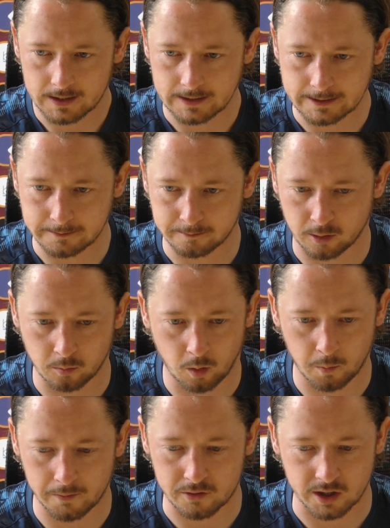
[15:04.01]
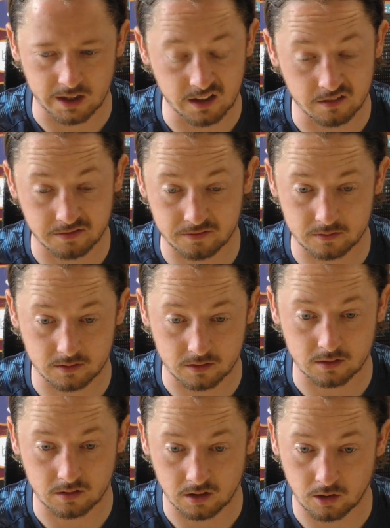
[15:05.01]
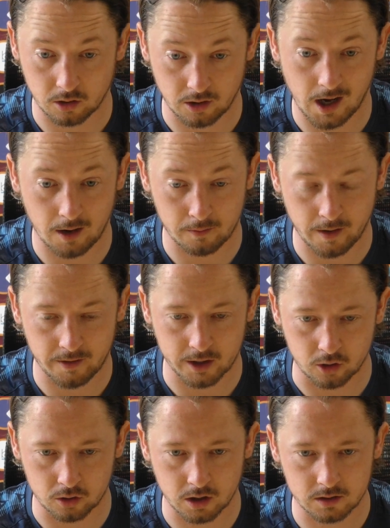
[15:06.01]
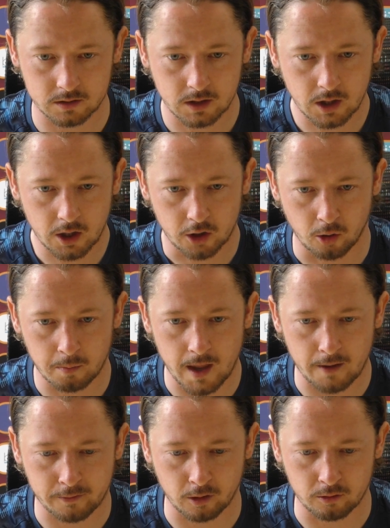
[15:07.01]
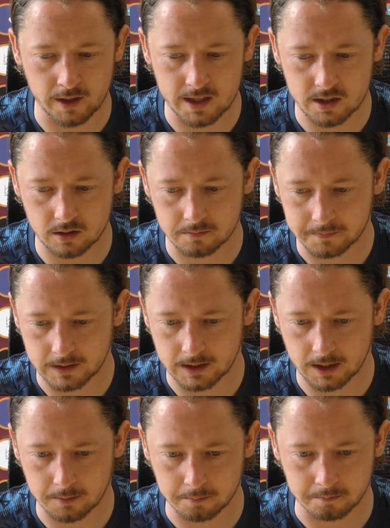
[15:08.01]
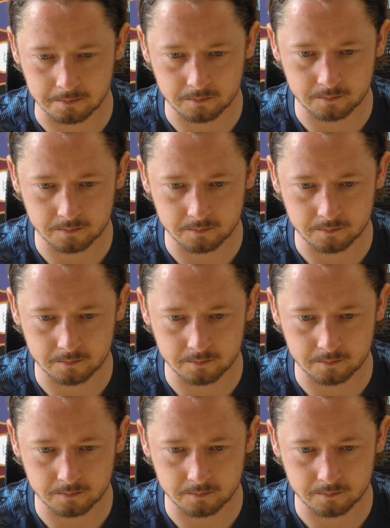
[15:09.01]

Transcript: And from what we've seen, they've, you know, they are very good and they're up there for a reason.